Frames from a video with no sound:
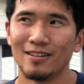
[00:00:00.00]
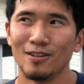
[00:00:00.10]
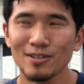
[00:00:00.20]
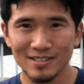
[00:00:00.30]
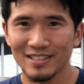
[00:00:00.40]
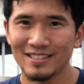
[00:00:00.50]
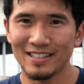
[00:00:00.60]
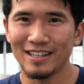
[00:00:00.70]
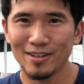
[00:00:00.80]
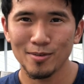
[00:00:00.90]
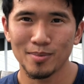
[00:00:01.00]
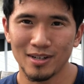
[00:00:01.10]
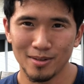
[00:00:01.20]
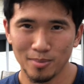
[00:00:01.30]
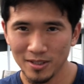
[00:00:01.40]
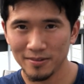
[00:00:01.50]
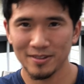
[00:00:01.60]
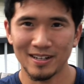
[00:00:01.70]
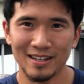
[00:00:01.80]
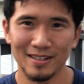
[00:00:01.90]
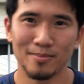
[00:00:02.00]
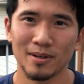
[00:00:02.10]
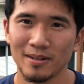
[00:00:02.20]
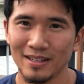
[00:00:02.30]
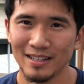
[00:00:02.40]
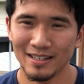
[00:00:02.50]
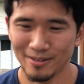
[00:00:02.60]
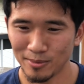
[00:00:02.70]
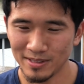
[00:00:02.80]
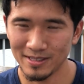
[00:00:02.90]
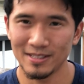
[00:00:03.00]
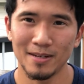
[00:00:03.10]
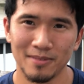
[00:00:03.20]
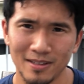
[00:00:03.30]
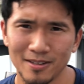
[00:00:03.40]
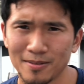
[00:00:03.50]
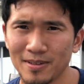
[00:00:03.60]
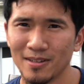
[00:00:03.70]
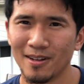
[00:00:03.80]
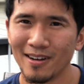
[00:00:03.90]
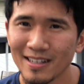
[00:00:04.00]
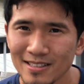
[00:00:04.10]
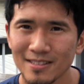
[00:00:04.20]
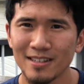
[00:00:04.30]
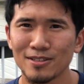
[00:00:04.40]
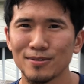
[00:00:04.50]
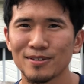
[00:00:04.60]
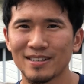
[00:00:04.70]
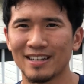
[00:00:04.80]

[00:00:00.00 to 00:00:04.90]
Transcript: looks easy, but believe it or not, it probably was the step that took me the longest to get over.